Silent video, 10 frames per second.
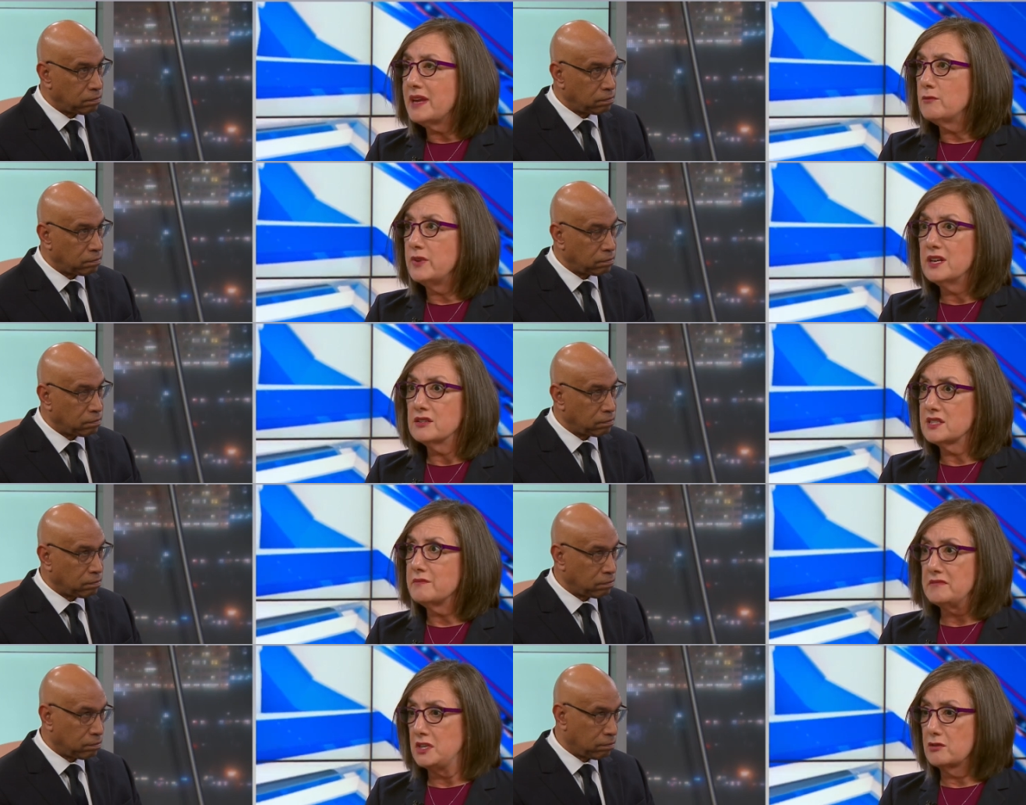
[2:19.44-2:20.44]
Speaker 1: and we are
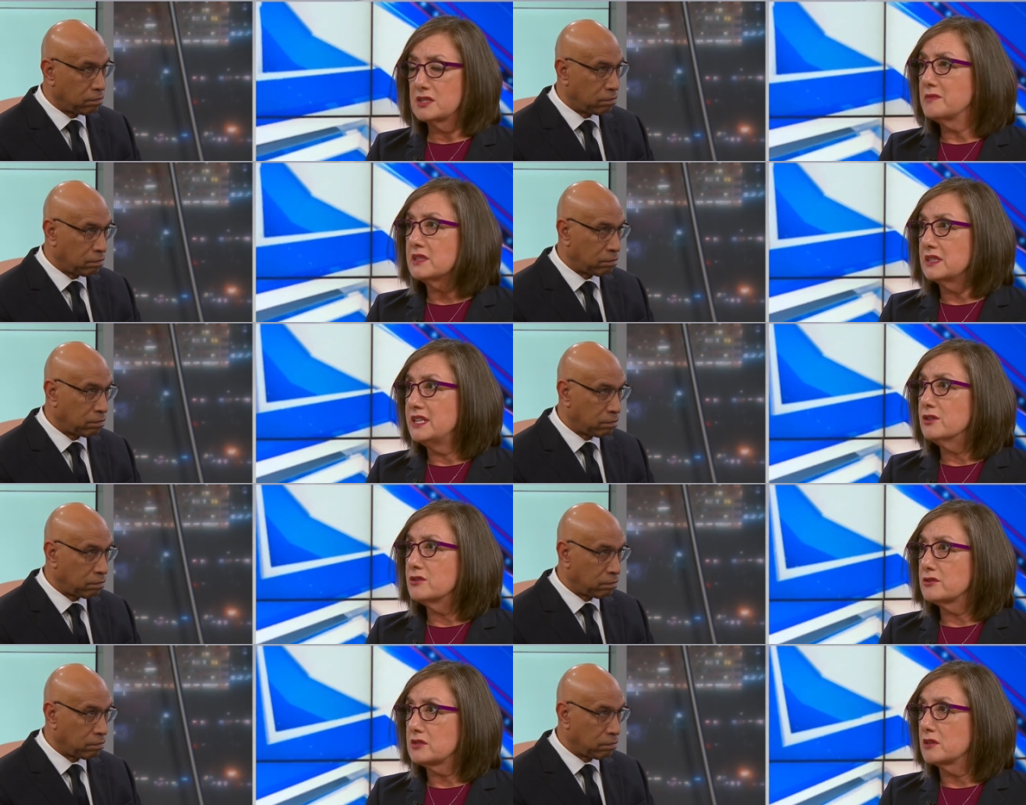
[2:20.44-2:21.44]
some you know some of the
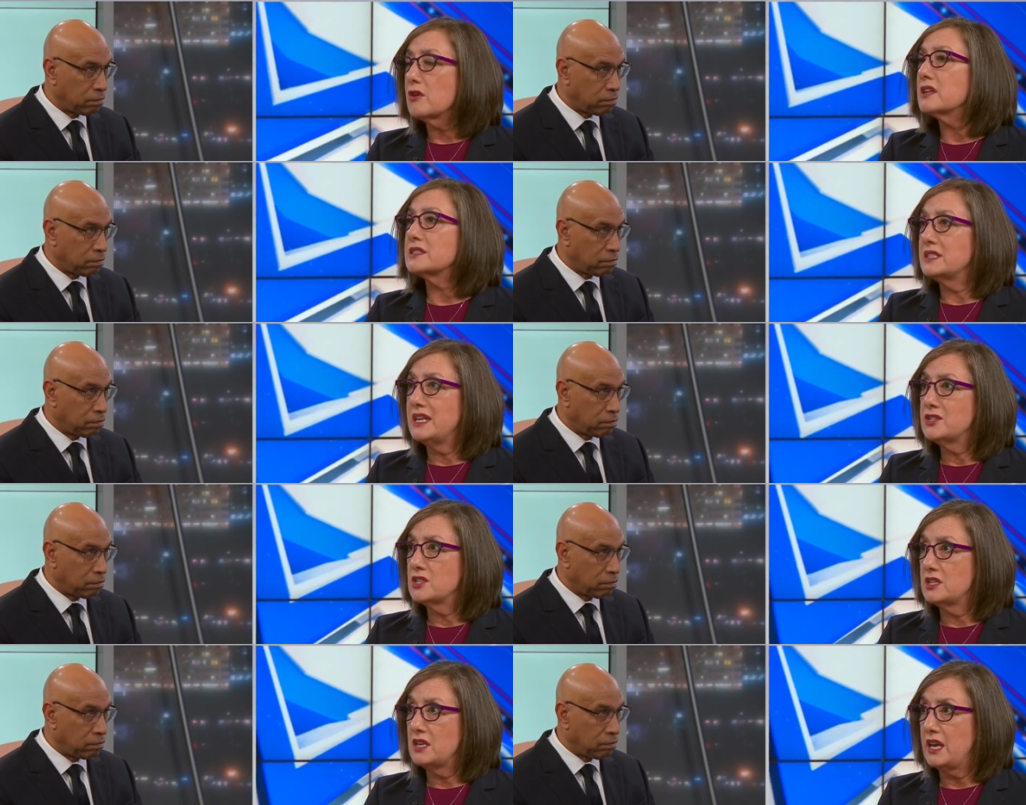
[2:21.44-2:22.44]
leaders across the
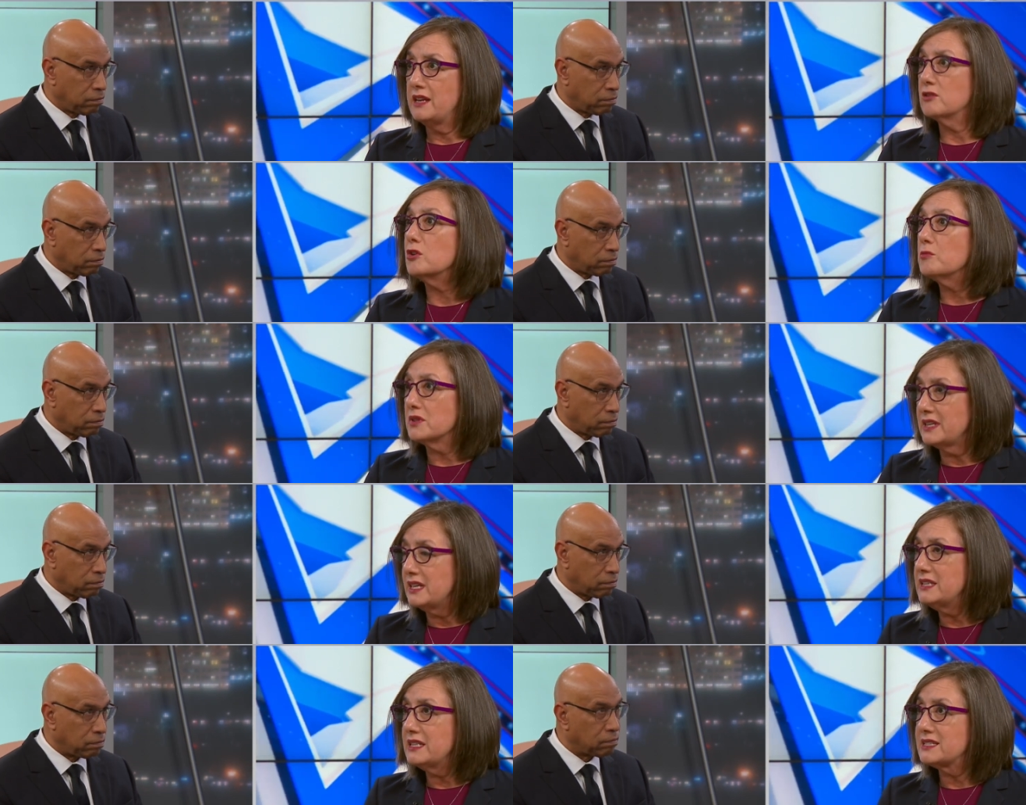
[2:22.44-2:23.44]
nation and globally
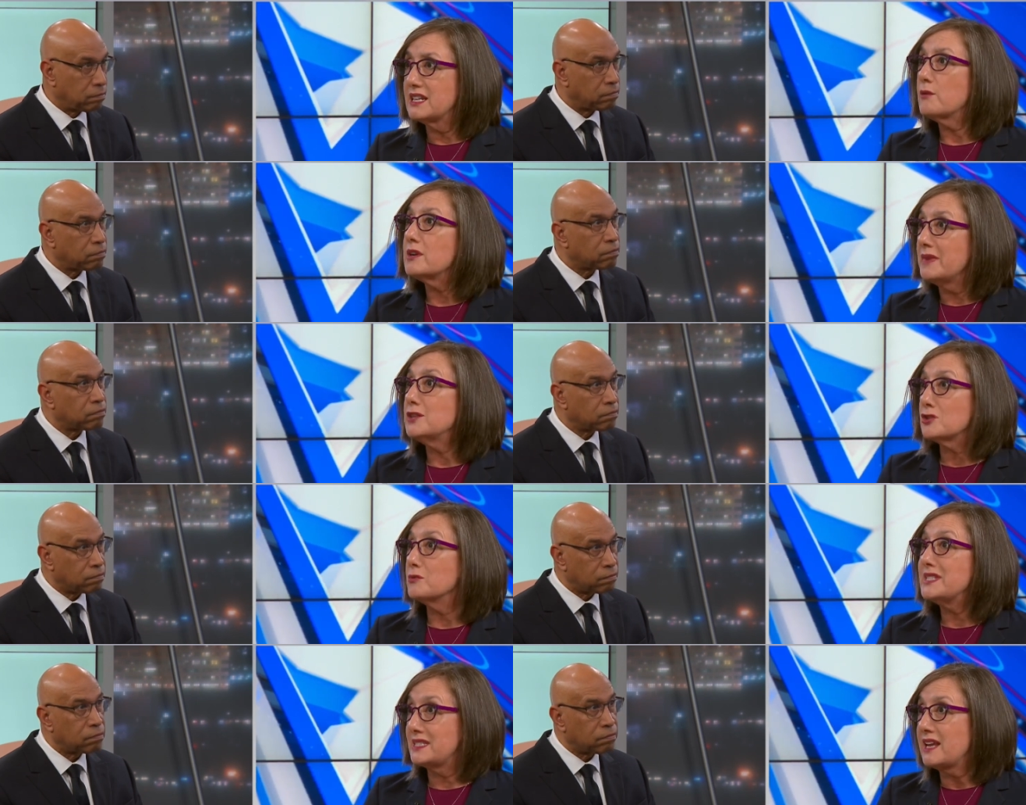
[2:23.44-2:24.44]
in this and I want to make sure
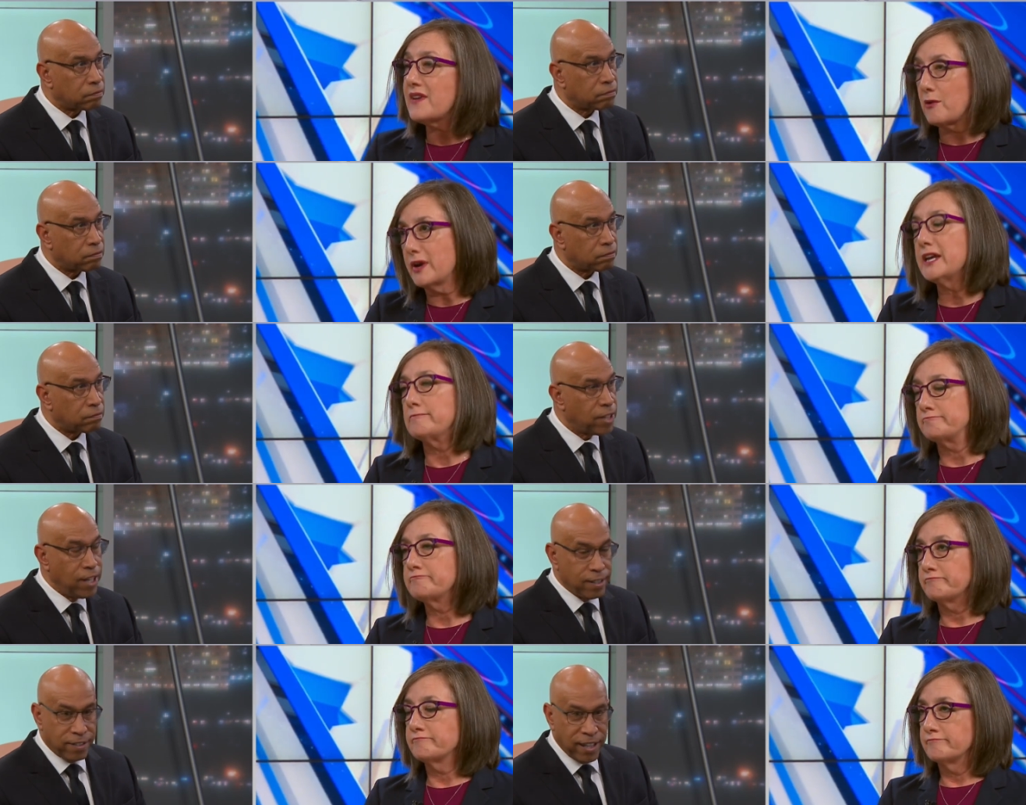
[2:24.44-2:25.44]
we stay that way.
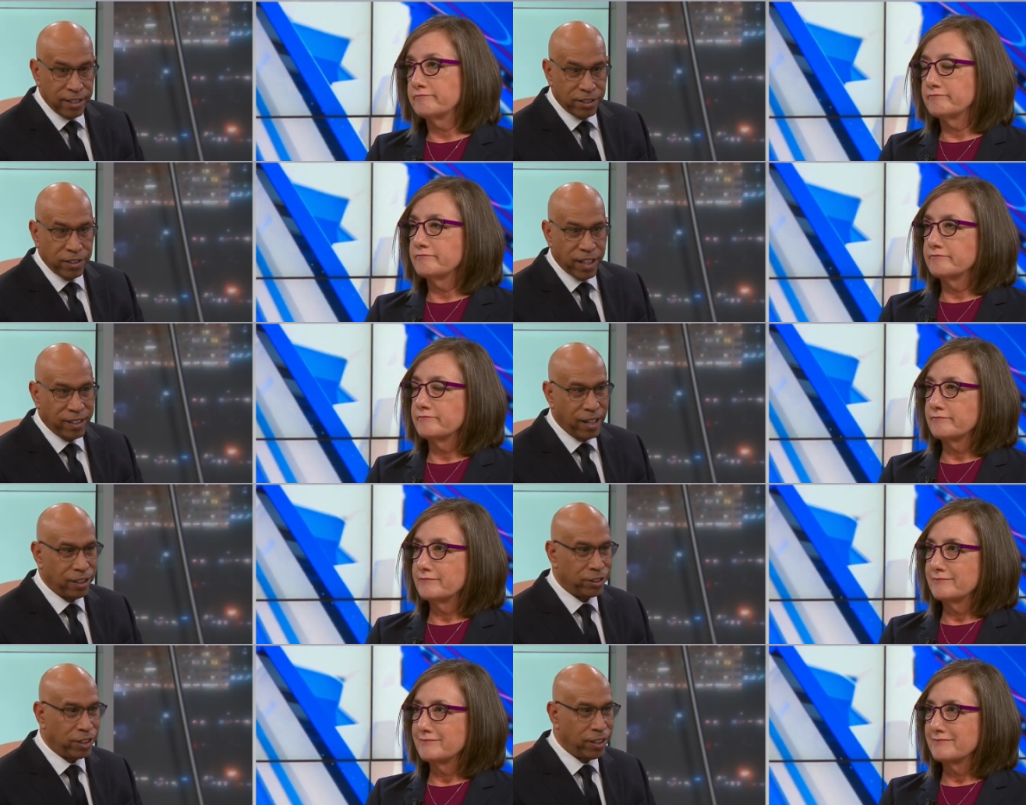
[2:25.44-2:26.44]
Speaker 2: Science and
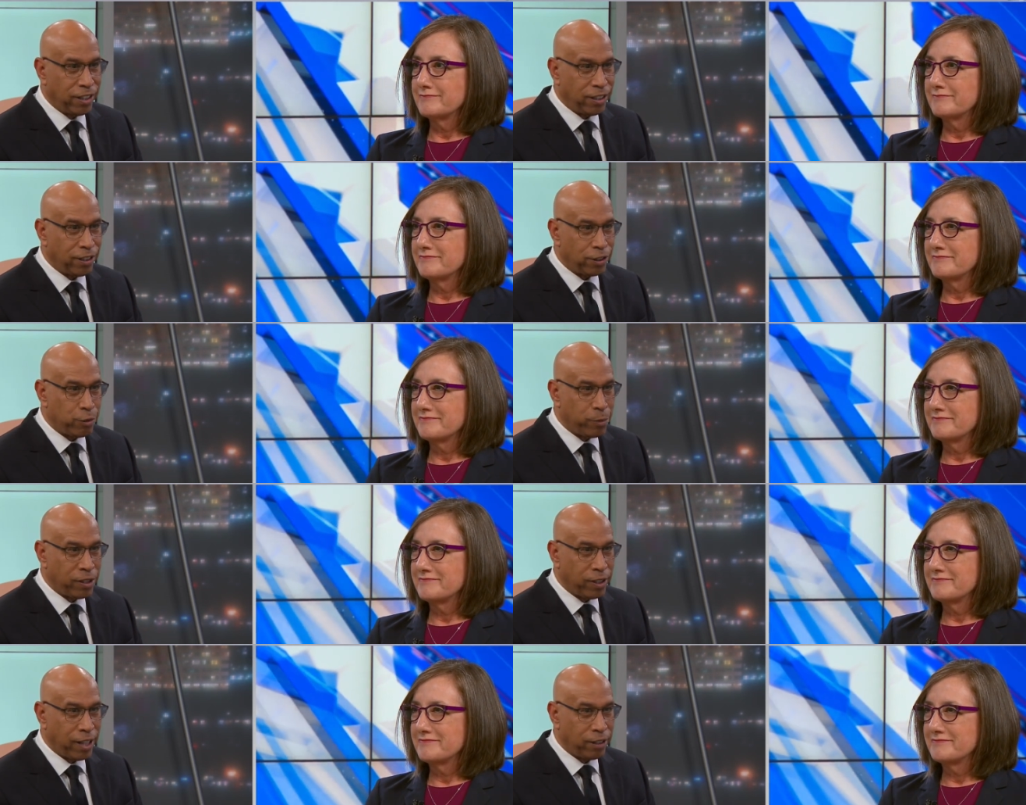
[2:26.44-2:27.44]
technology. Uh, there's
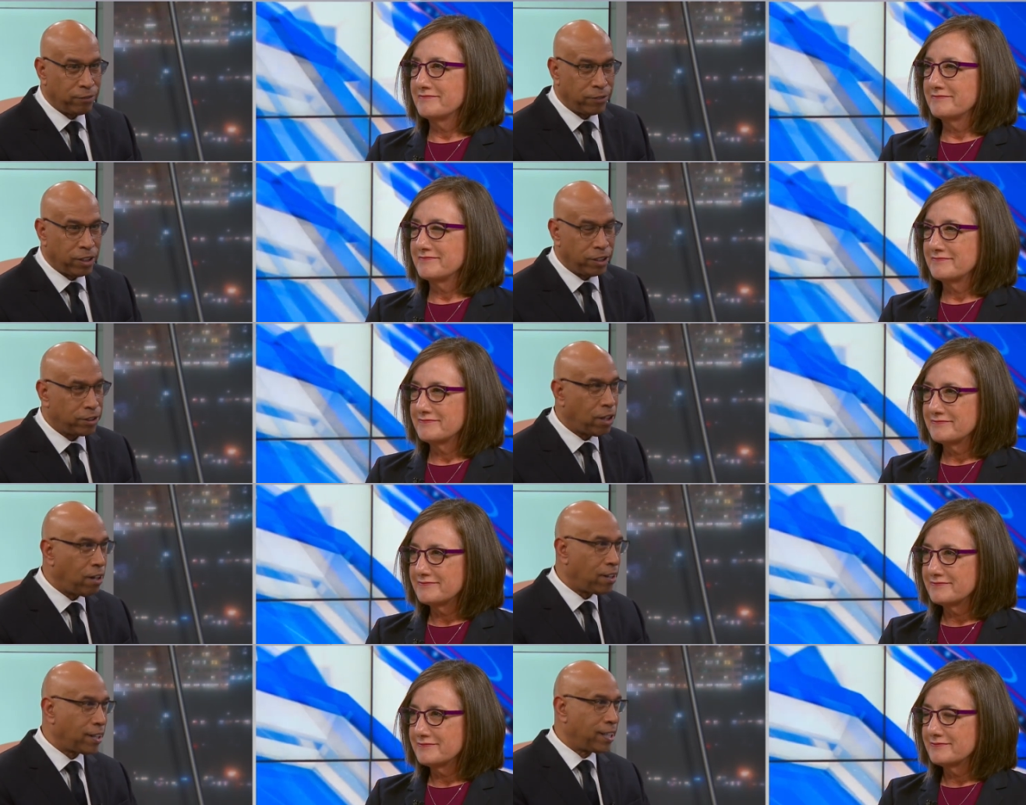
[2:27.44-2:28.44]
been a lot of uh,
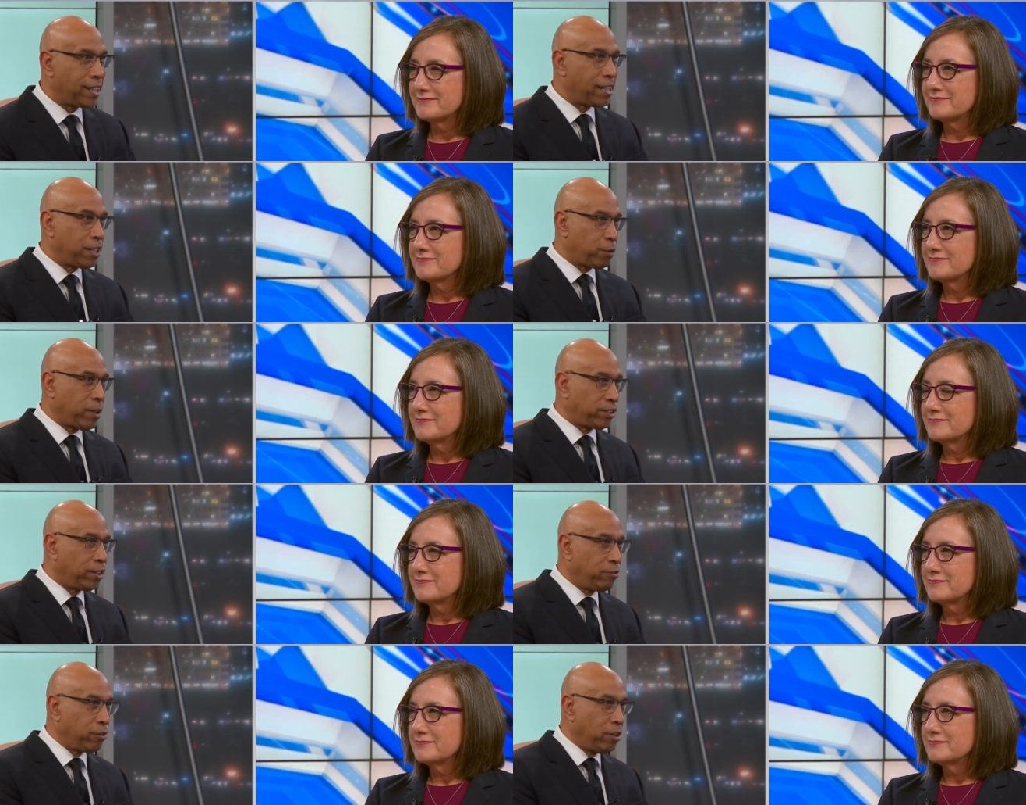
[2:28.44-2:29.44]
talk, uh,
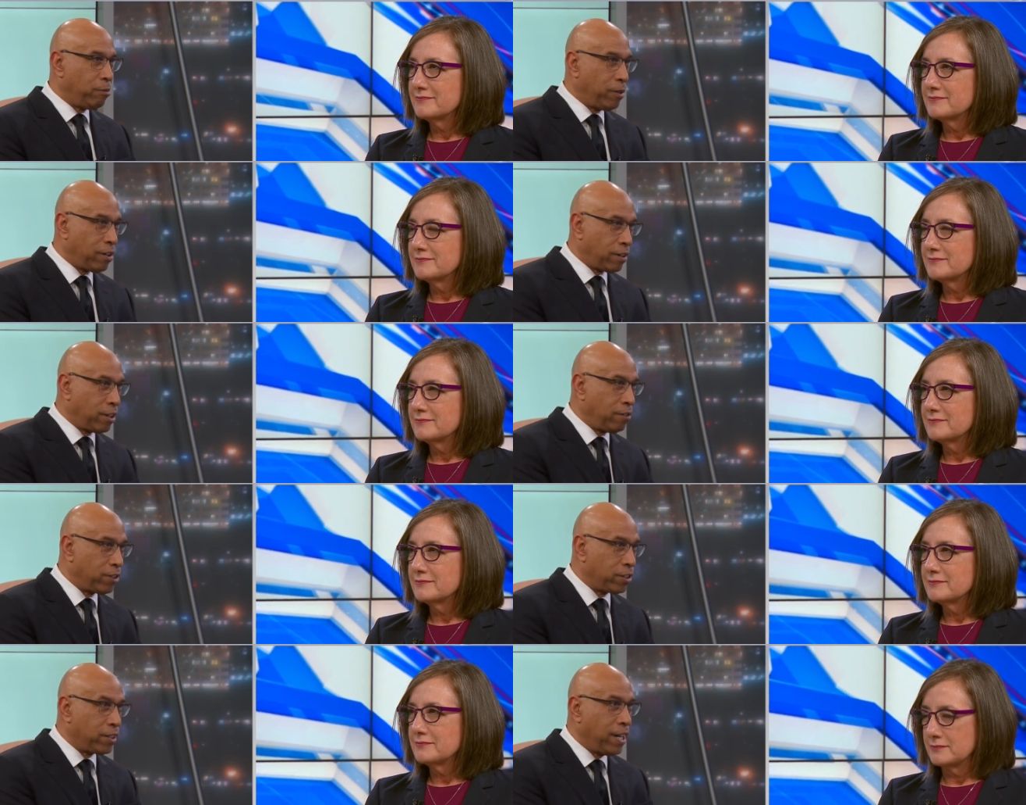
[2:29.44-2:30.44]
especially from our
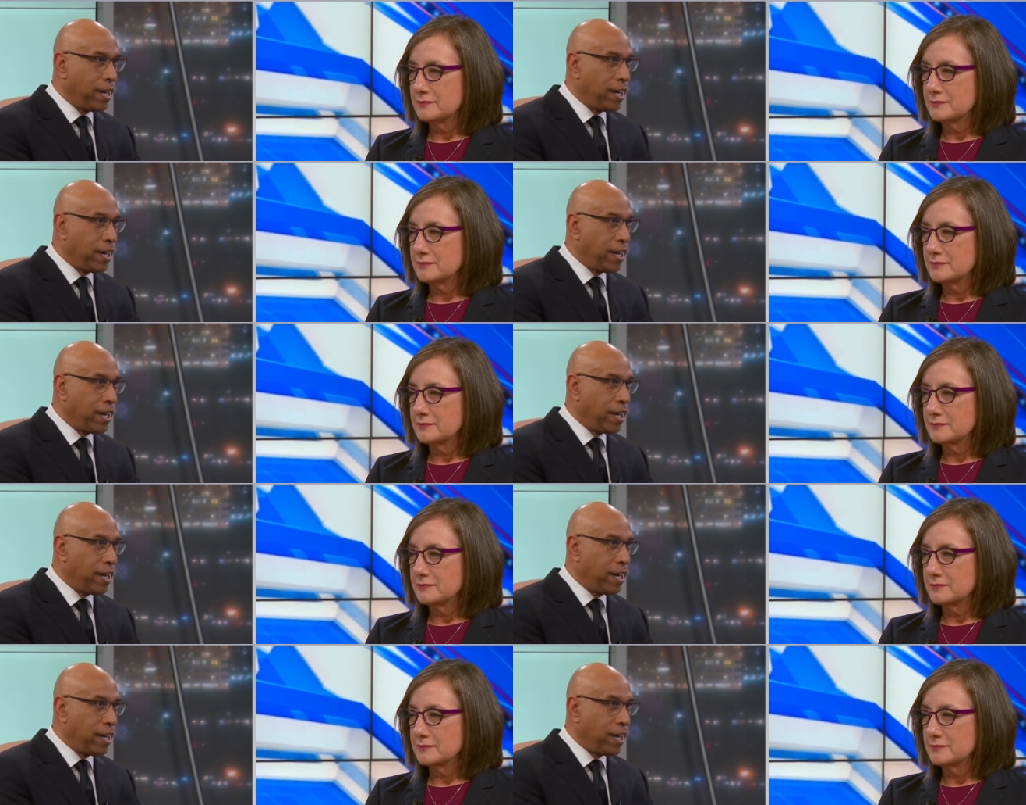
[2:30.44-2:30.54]
governor,